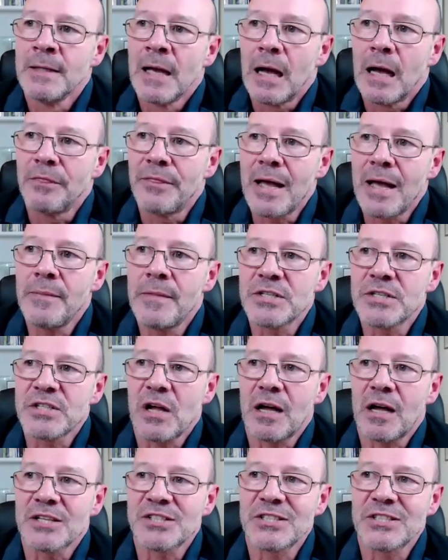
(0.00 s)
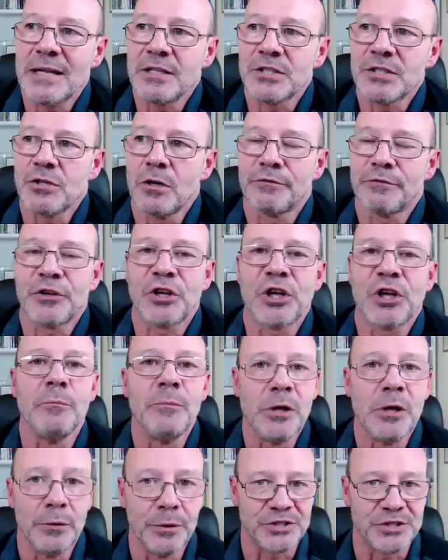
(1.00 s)
And then there's a sense of
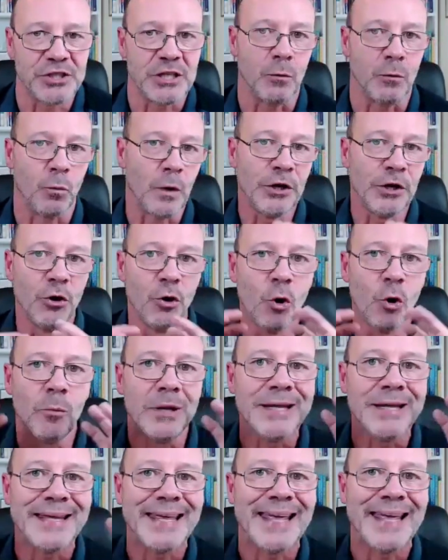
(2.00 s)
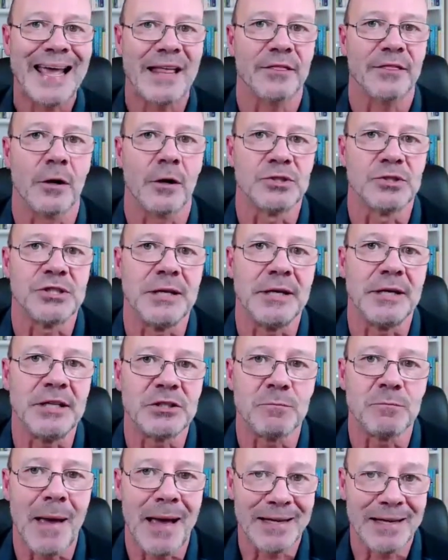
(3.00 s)
community. We normally get those
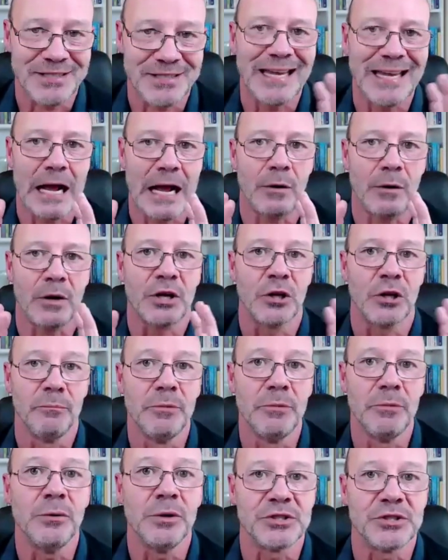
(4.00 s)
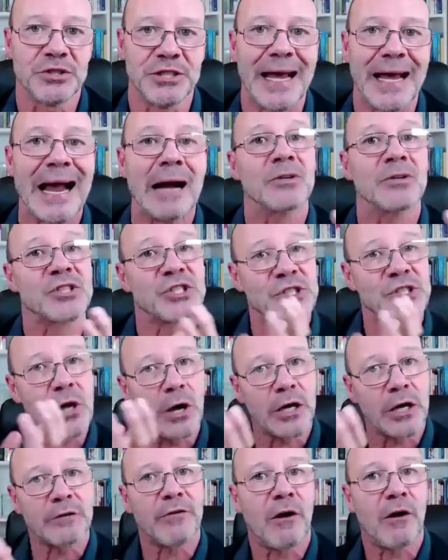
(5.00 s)
needs met in our community,
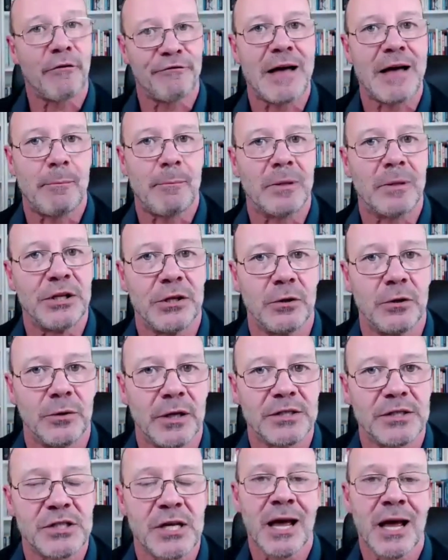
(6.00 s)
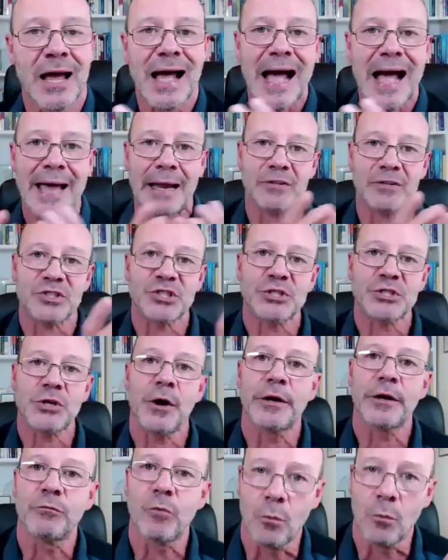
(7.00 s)
outside of our family unit and
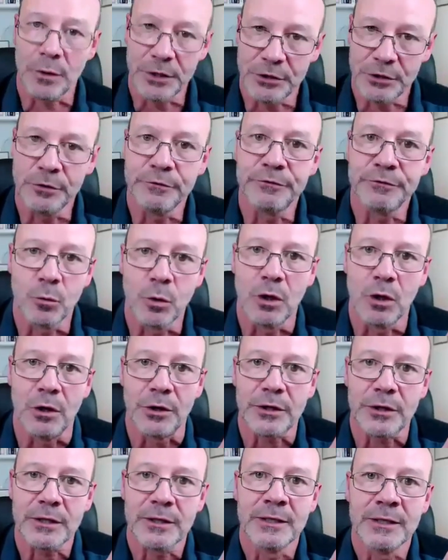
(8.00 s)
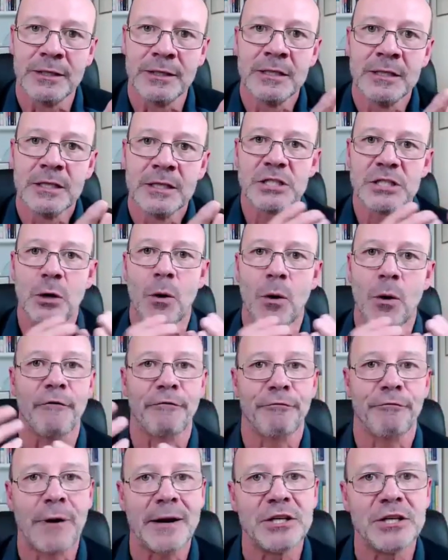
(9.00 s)
outside of what we do for work. So our
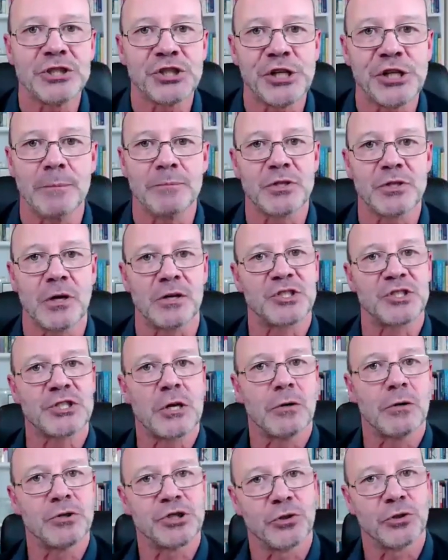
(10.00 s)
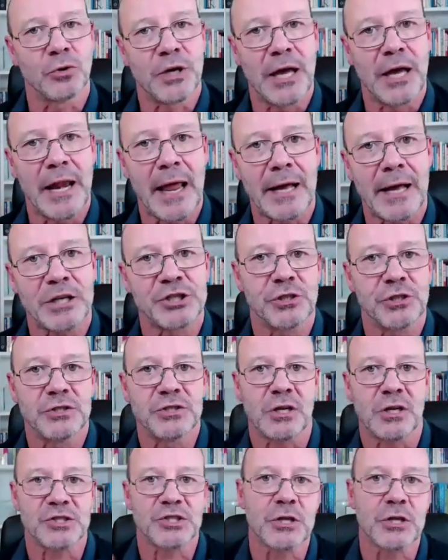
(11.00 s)
friendships, our social connections,
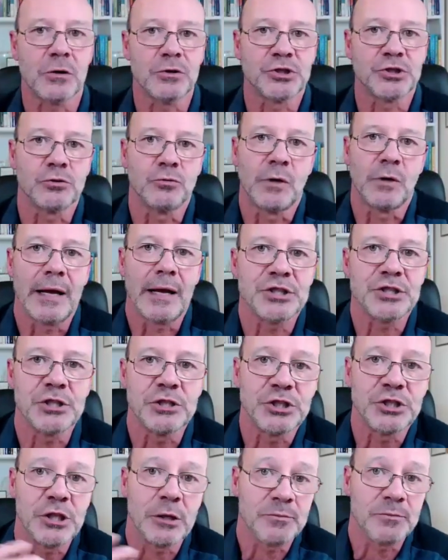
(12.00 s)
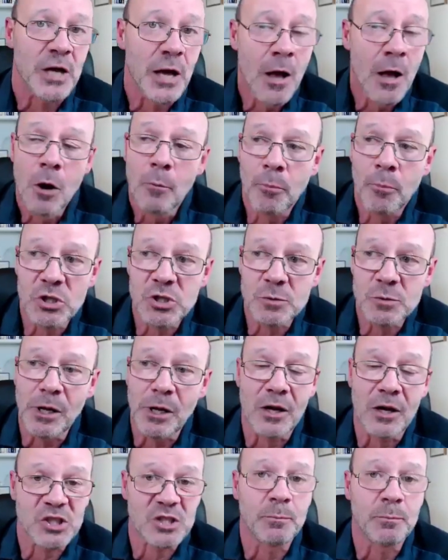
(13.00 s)
our social relationships, possibly
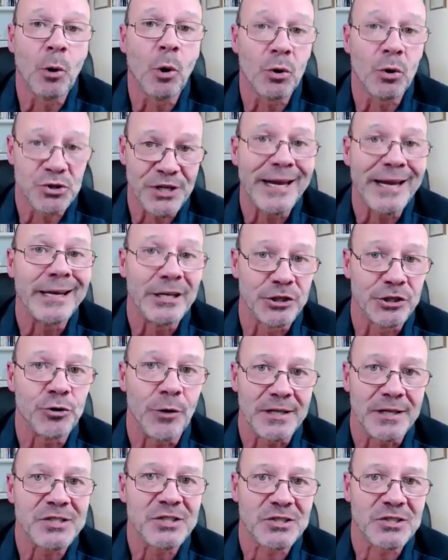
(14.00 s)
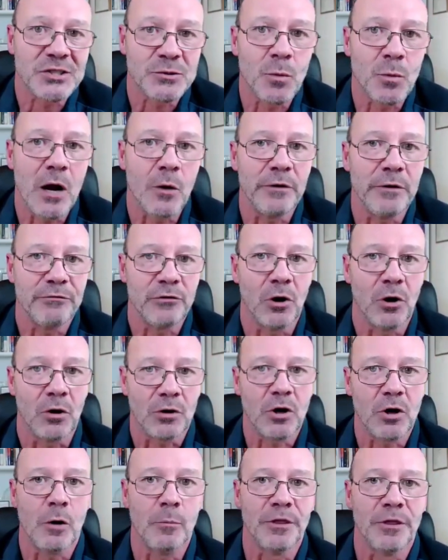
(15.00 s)
our sporting interests where we've got
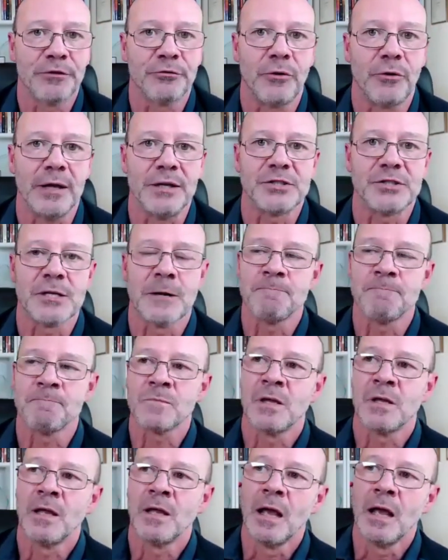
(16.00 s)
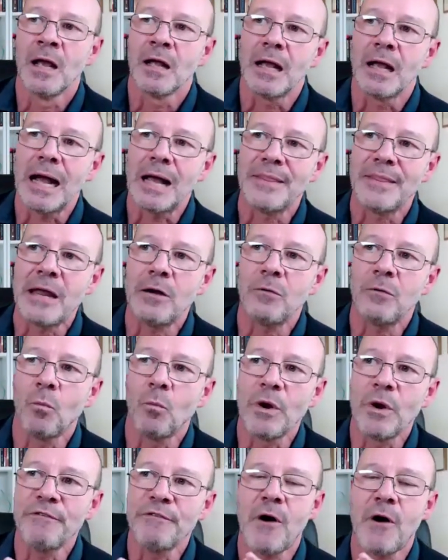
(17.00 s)
common threads. And then
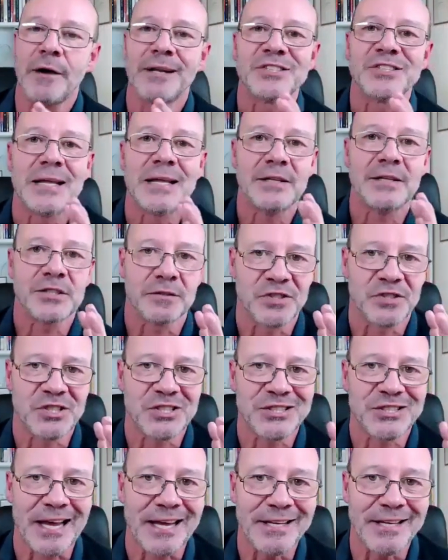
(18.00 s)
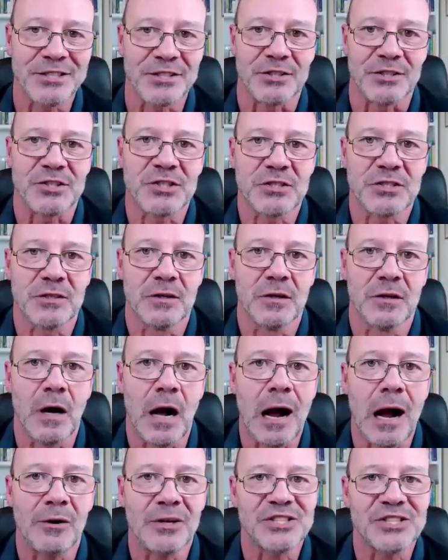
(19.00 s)
we find a sense of status.
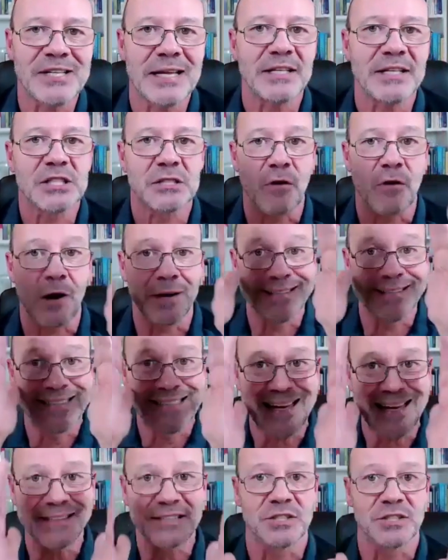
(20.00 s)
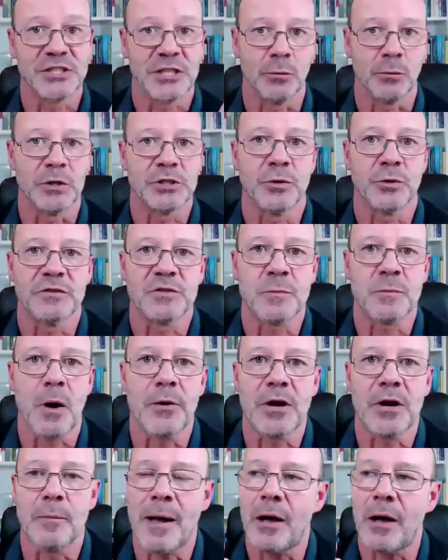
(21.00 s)
Our sense of identity, which we've
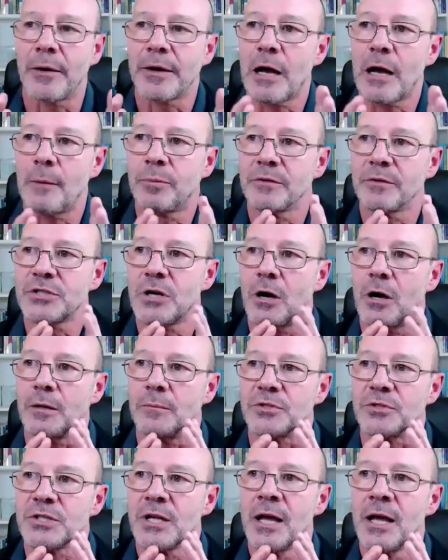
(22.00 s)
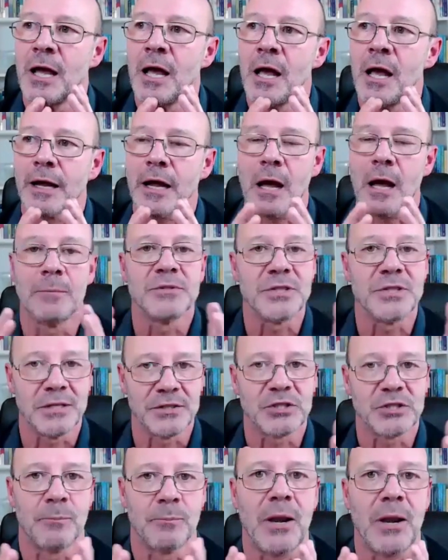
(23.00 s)
spoken about a couple of times, comes
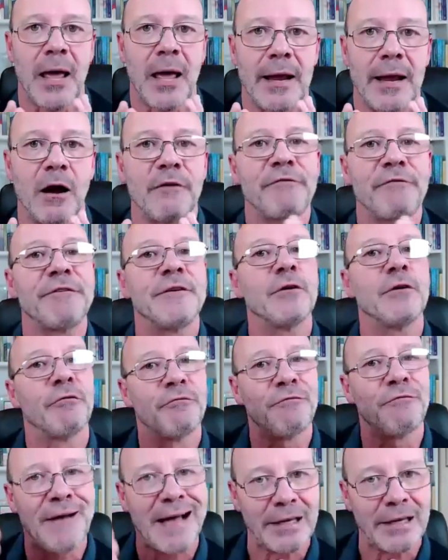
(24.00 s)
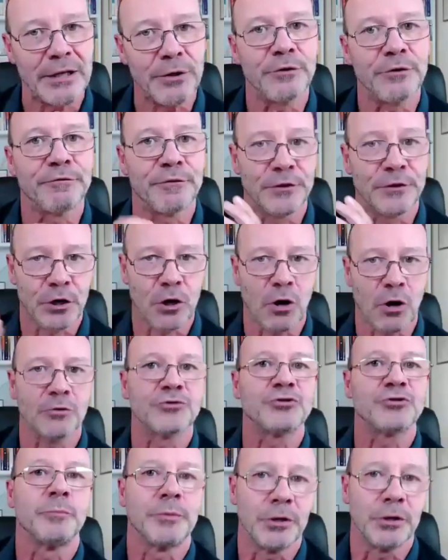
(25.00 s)
into play. I feel valued for the
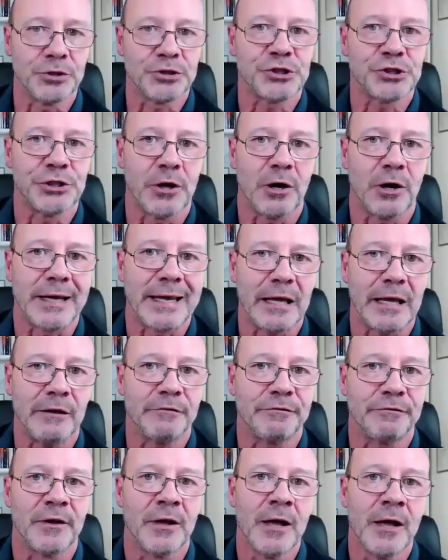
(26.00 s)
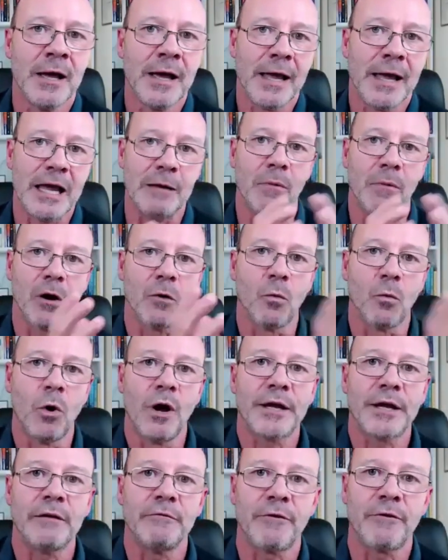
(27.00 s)
contribution I give in my
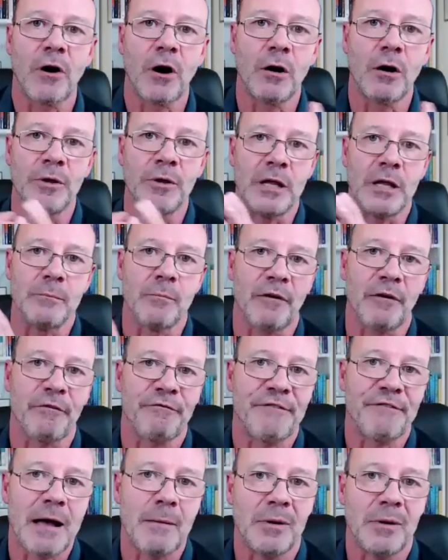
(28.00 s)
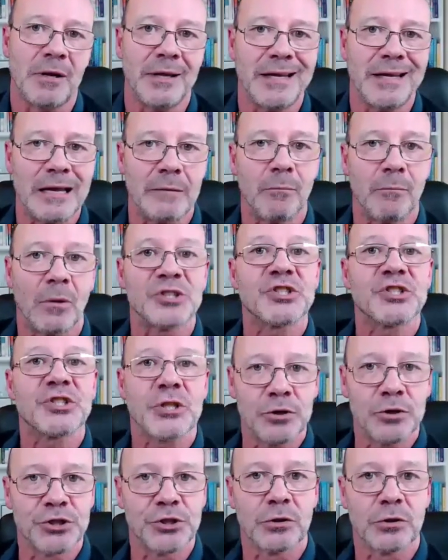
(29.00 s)
work environment, in my family, in my
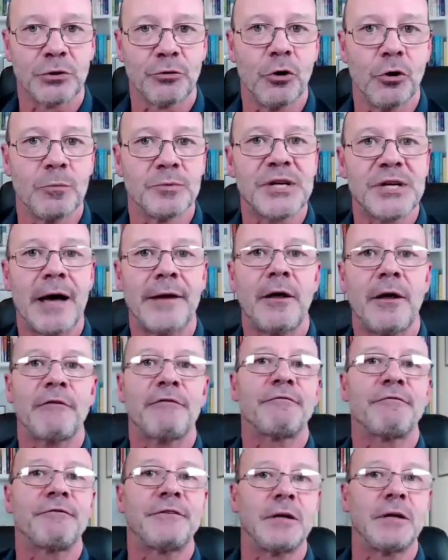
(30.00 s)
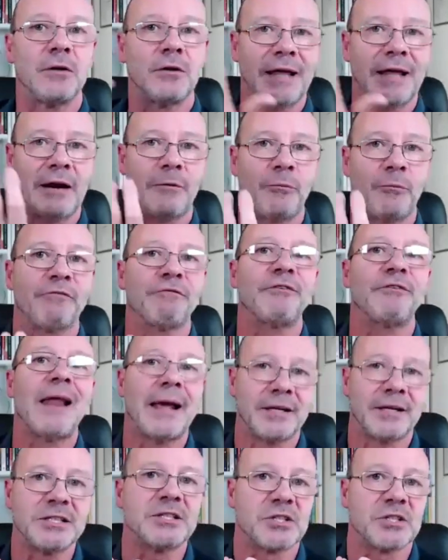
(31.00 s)
social groups, and I feel that
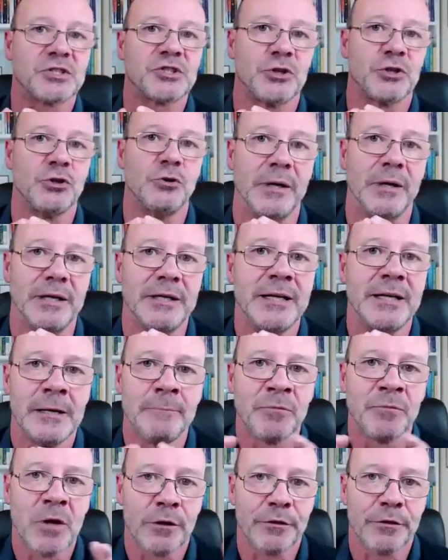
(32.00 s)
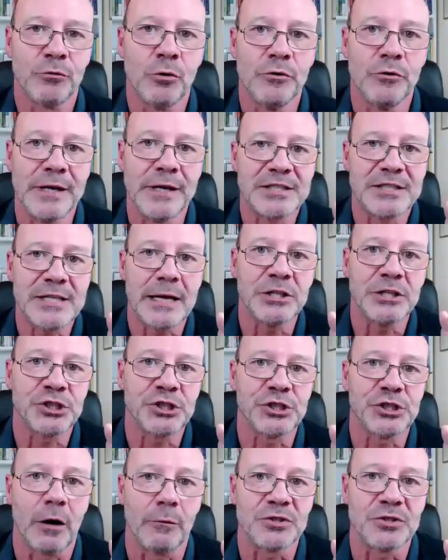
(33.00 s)
reflected to me through the
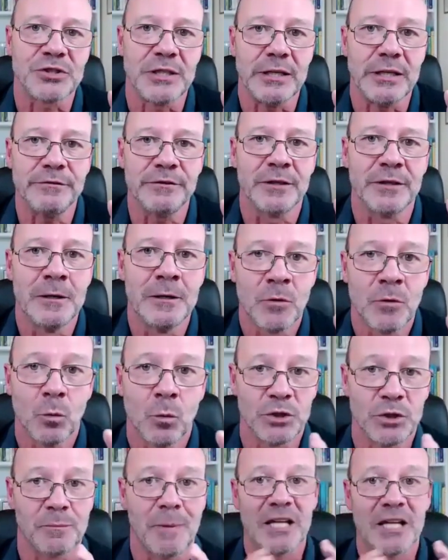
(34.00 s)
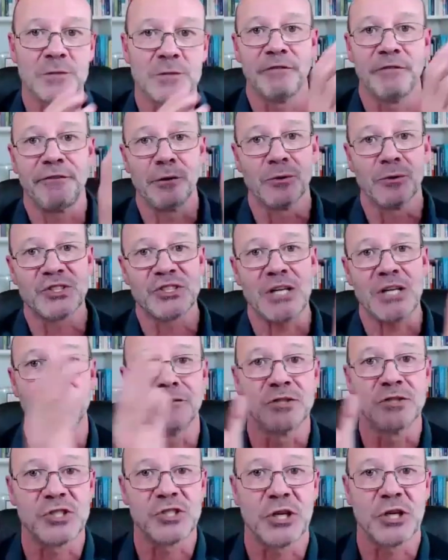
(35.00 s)
attention I receive, which makes me feel safe
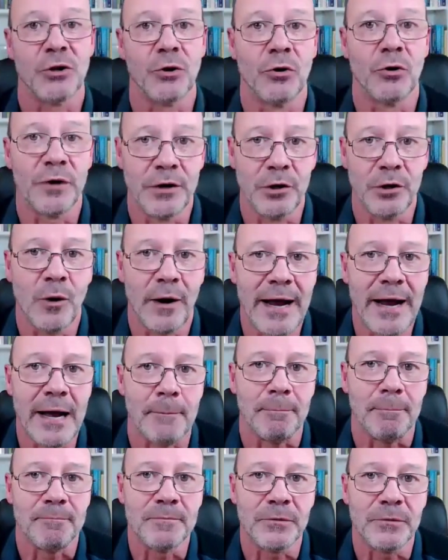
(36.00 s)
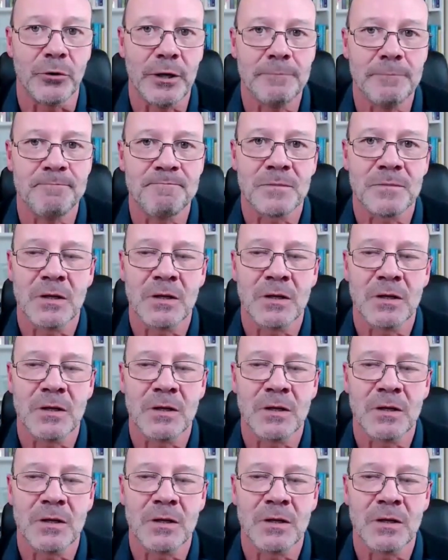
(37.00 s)
and secure in who I am, right?